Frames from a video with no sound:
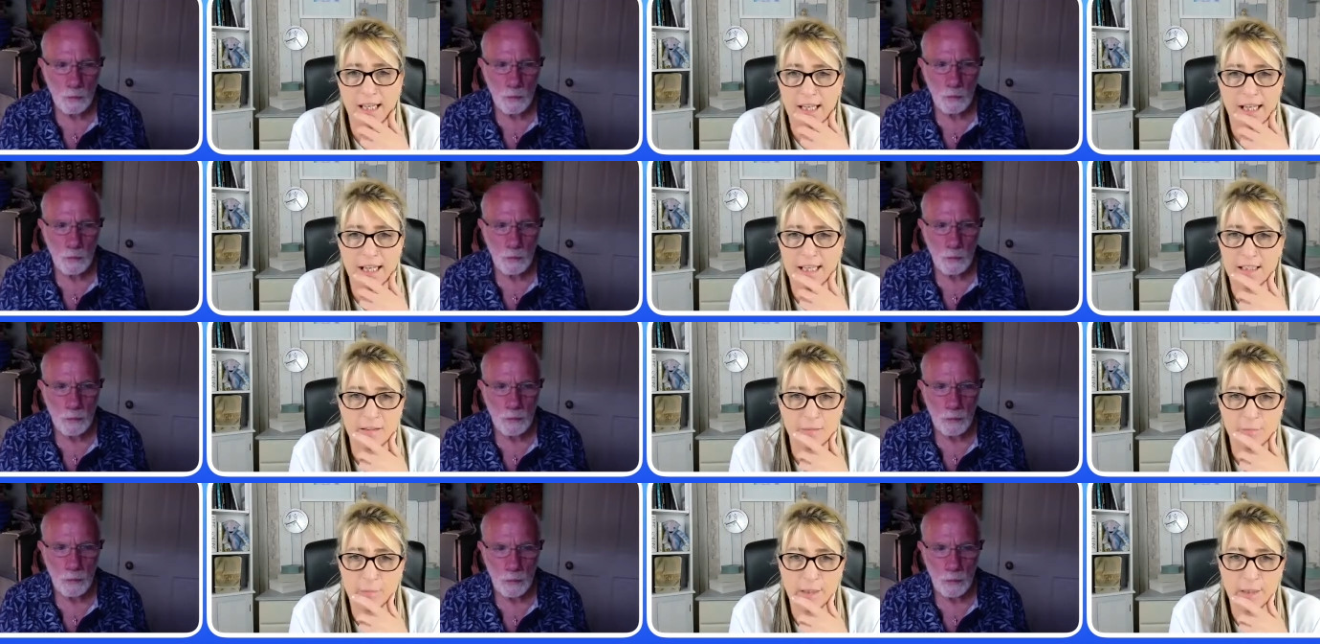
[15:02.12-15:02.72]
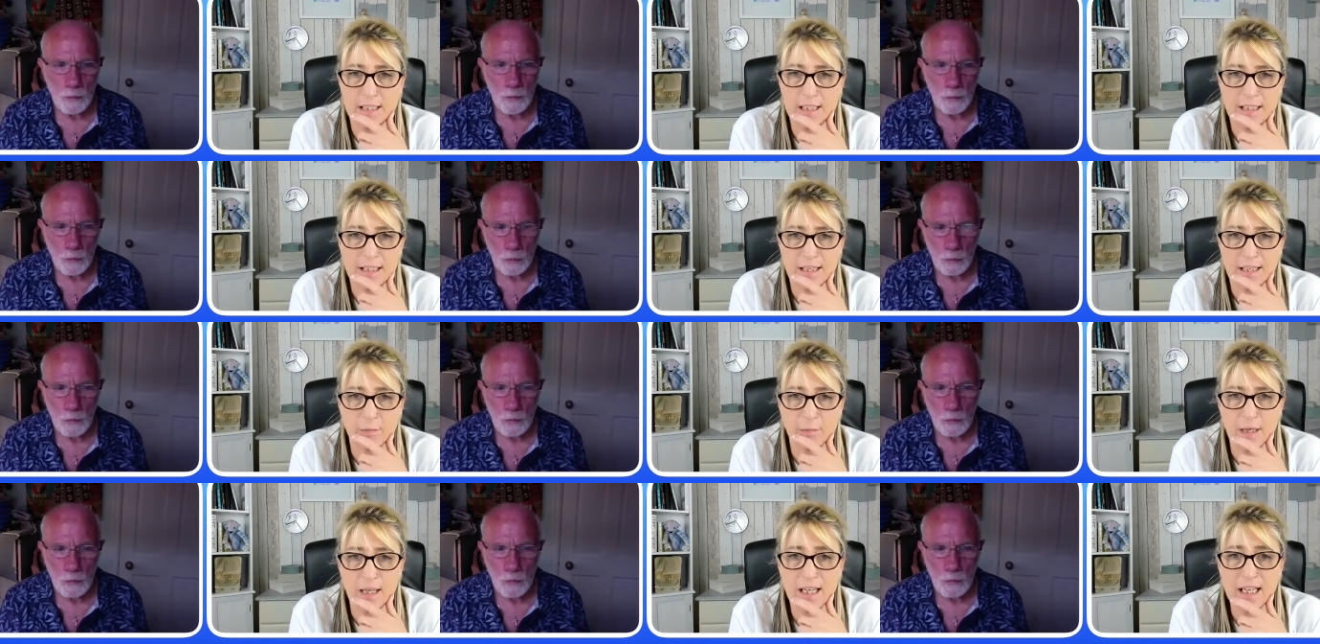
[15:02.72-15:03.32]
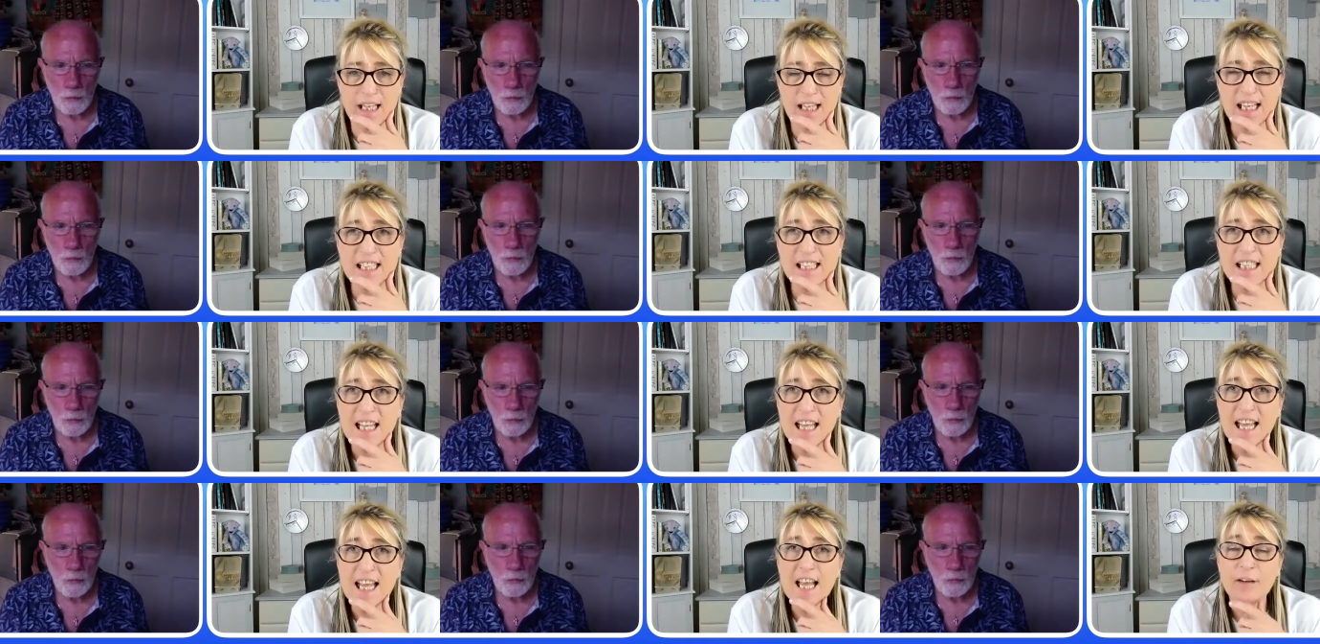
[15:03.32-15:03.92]
Speaker 1: it being that way.
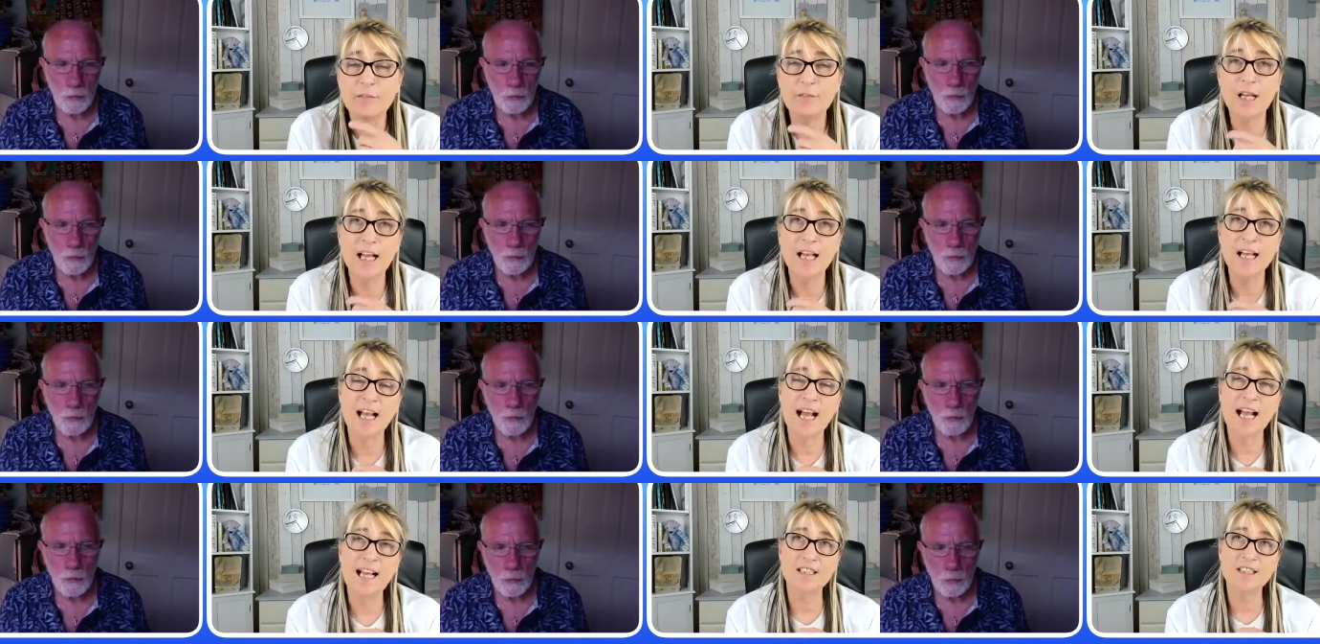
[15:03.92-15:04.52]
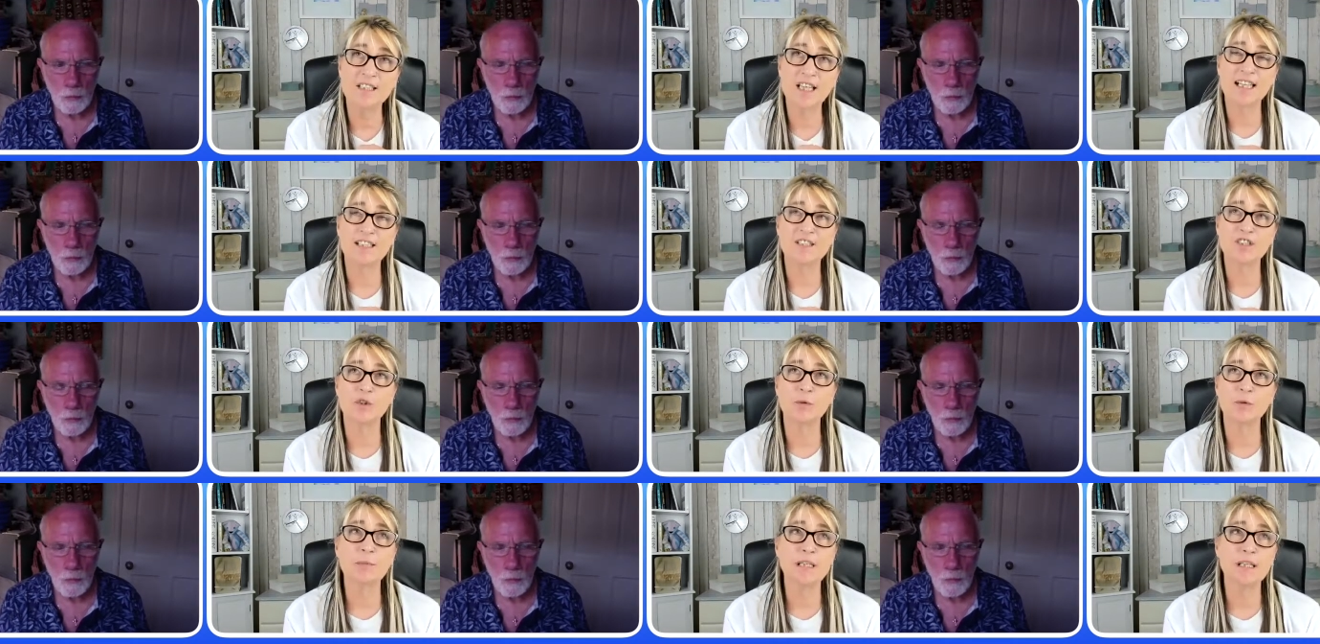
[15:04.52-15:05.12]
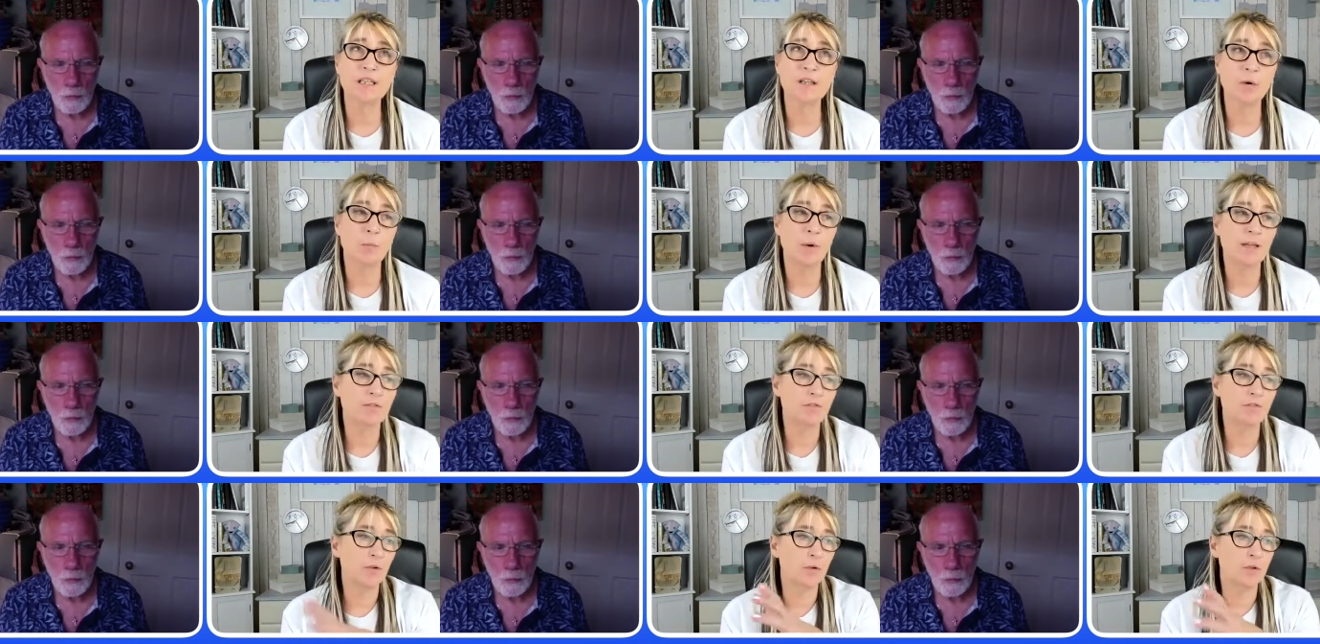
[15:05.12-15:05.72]
As as somebody that
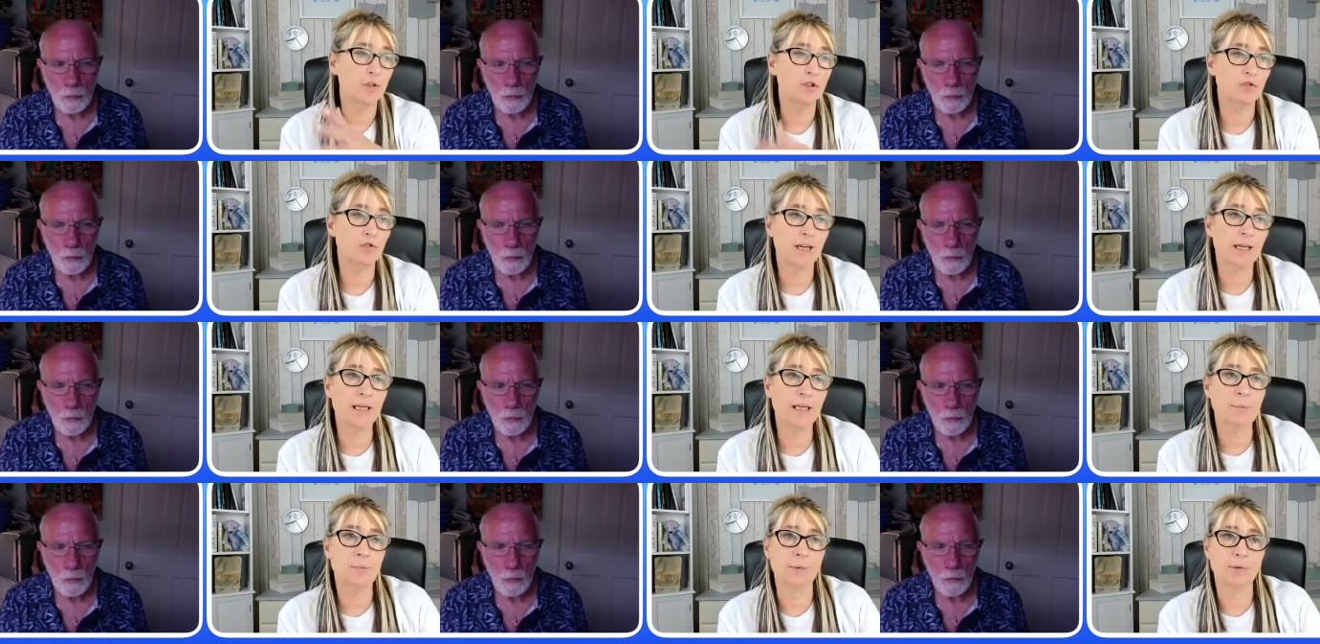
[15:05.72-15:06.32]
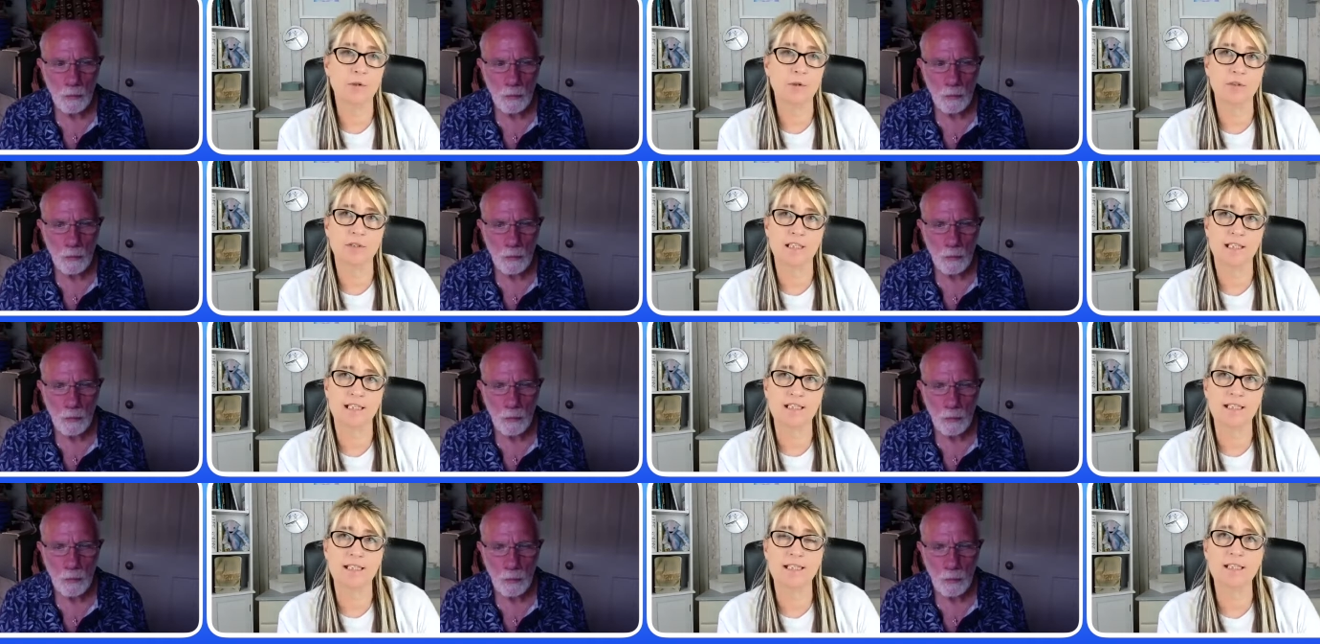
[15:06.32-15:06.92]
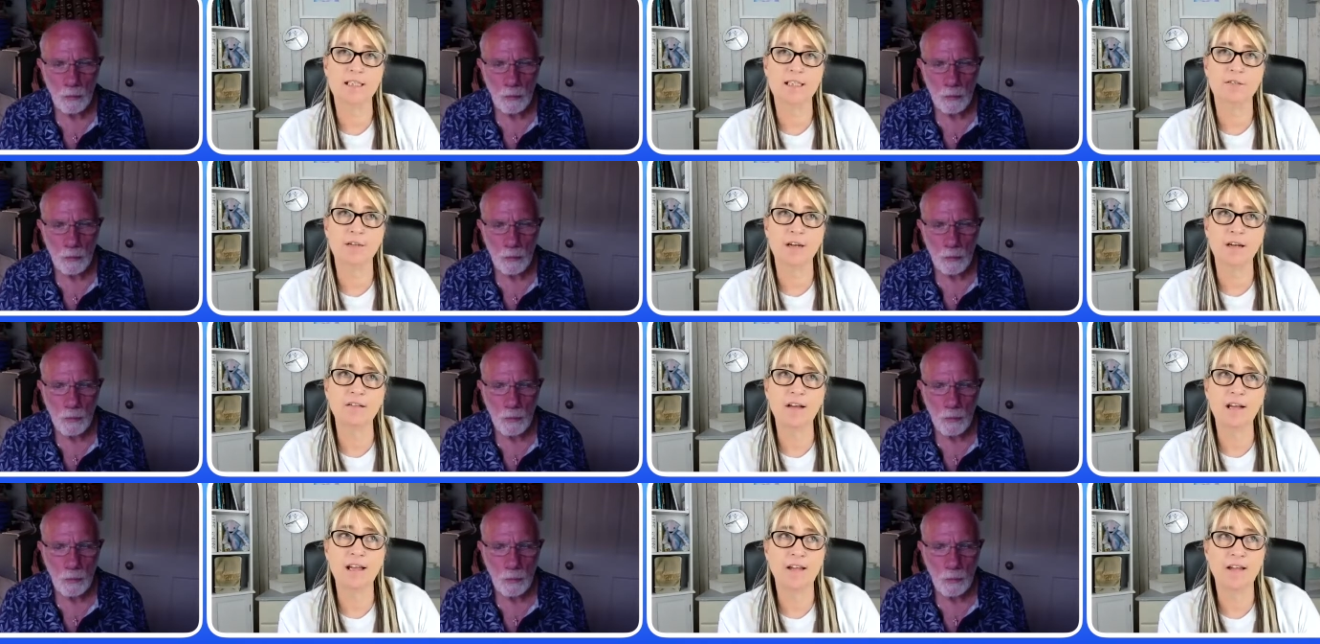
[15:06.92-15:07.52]
went through the training process, it's a
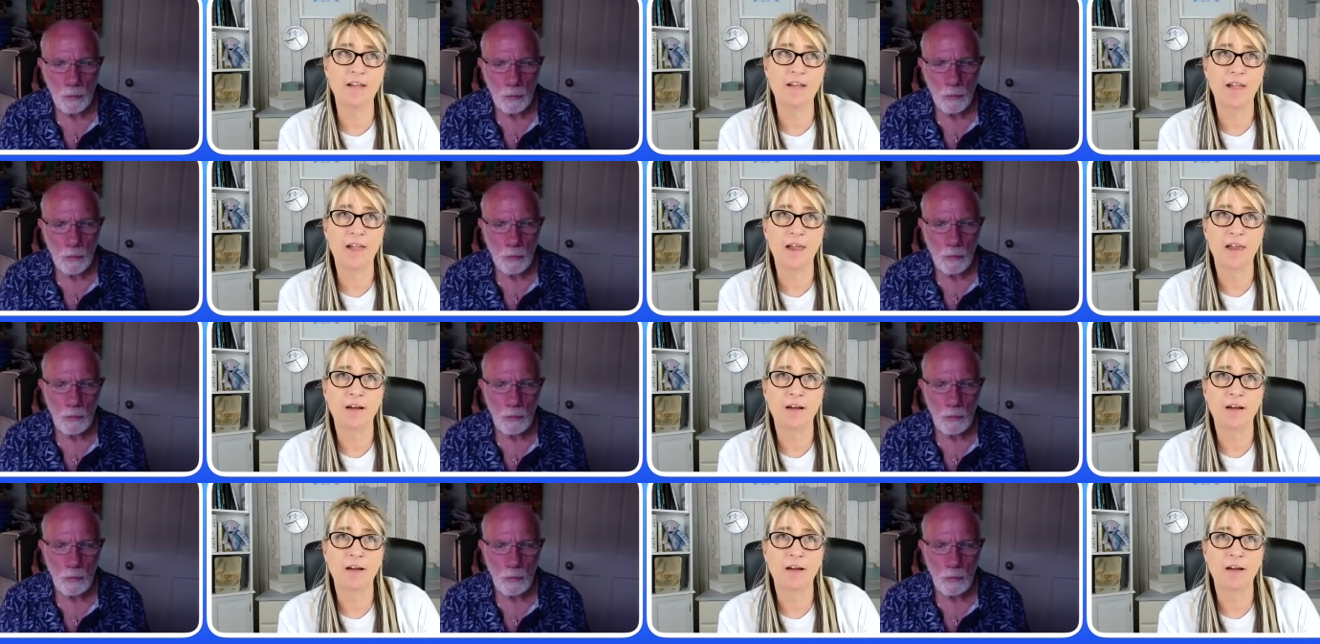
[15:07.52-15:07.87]
very